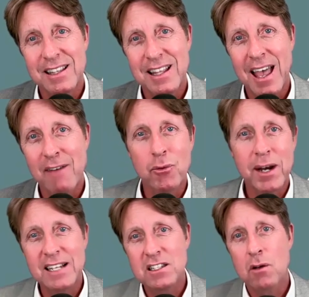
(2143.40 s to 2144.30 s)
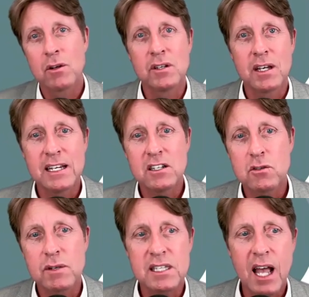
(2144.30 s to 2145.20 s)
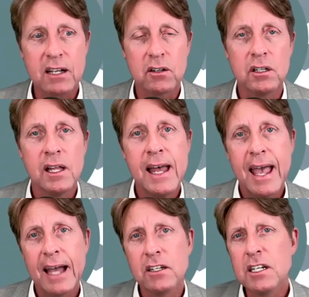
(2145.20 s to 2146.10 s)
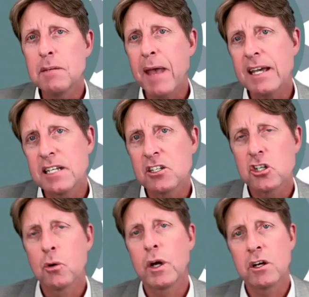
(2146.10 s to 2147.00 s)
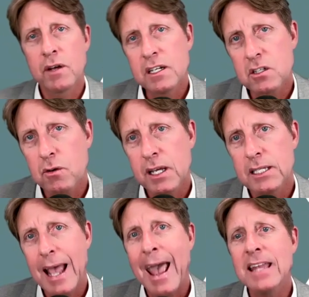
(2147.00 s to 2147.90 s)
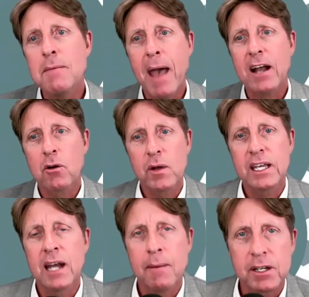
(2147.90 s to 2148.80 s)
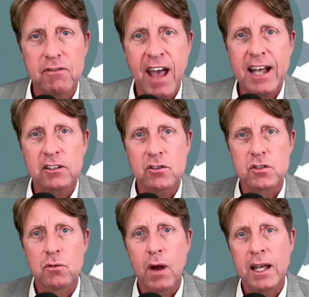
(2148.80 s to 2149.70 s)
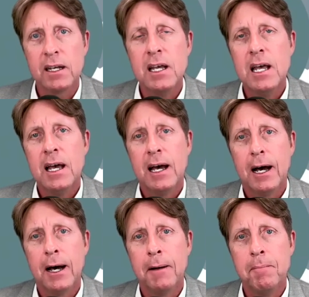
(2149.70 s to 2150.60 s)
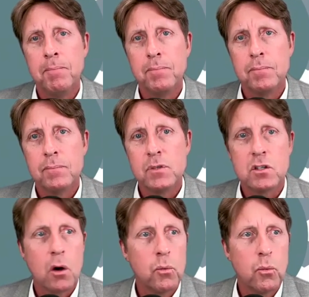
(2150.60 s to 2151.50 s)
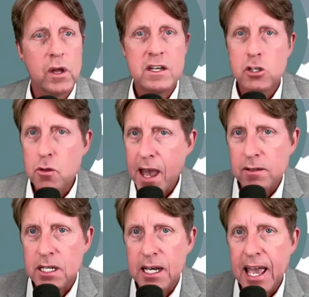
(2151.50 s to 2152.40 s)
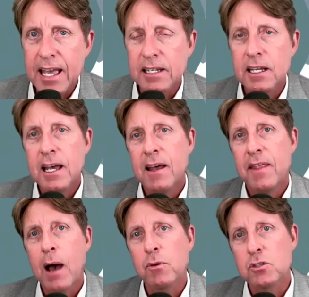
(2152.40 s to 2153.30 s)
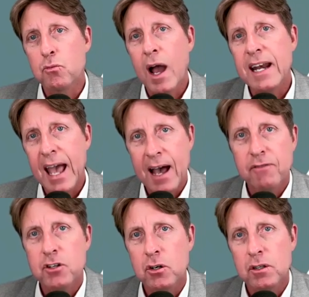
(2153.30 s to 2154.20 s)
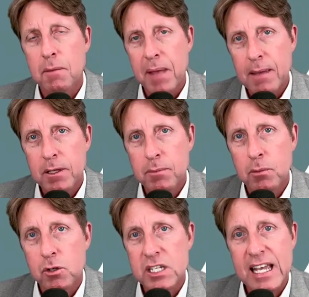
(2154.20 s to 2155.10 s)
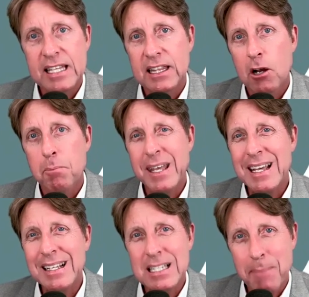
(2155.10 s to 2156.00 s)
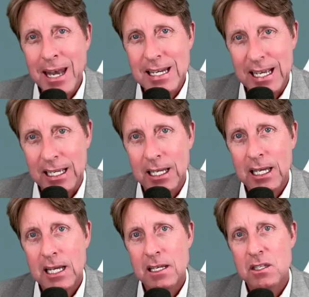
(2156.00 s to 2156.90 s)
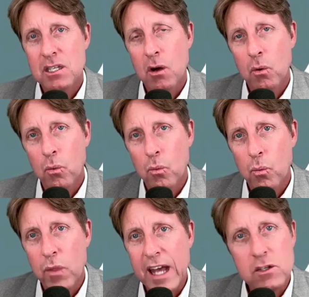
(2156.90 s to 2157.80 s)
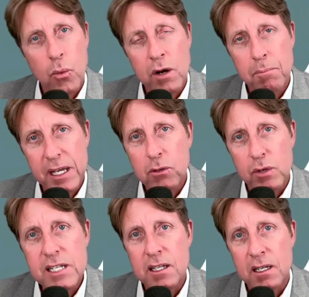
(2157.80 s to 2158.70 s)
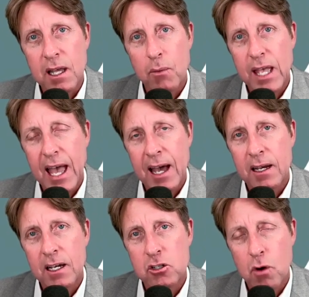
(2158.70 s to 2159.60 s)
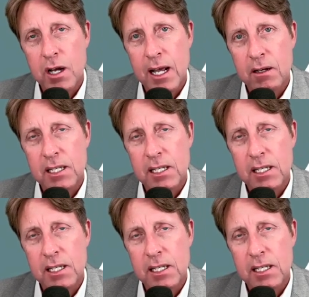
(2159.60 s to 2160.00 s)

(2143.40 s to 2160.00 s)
everyone has their own industry cycle, and you need to pay attention to what your industry is and the macroeconomic factors, right? So when 2008, that was right after the baby boomers hit their peak spending. So that is one big reason that we had a drawdown in